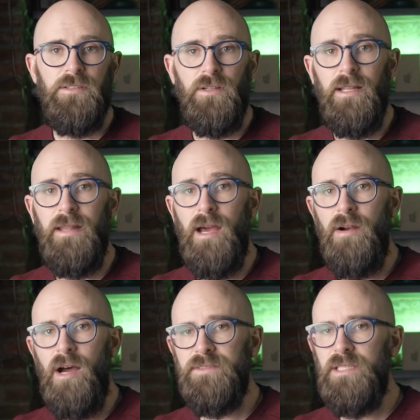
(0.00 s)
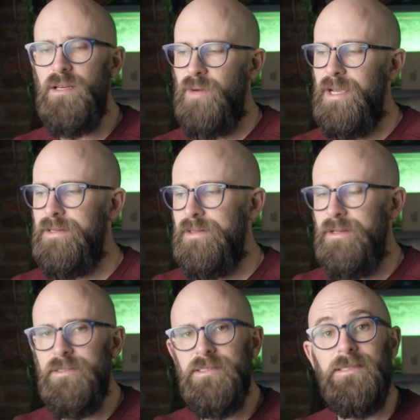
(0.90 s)
Shortly thereafter, Wade and the
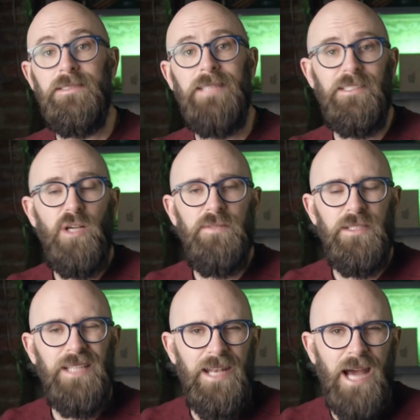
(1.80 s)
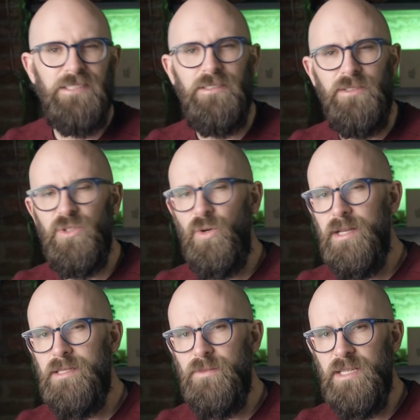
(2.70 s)
Olsons set off on their national tour,
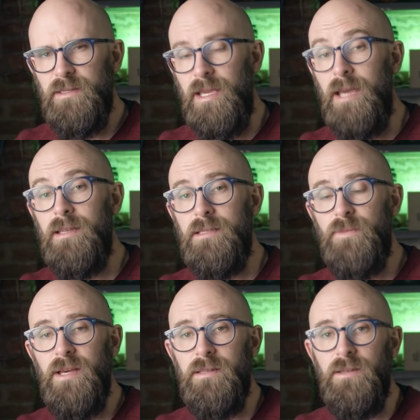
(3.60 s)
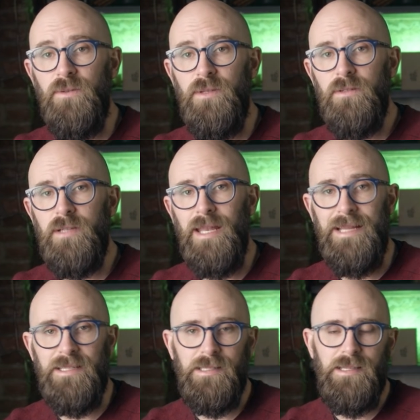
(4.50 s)
exhibiting the headless bird in New York,
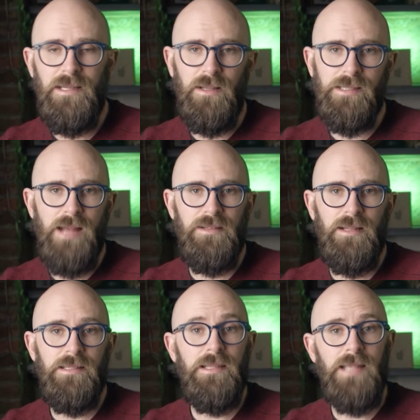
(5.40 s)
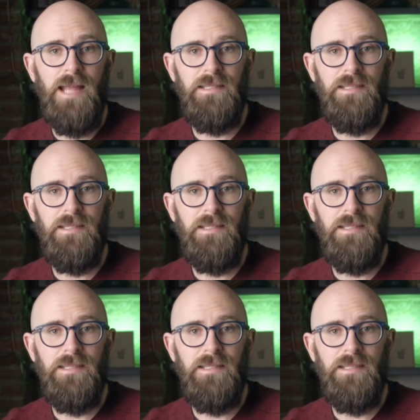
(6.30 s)
Atlantic City, Los Angeles, and San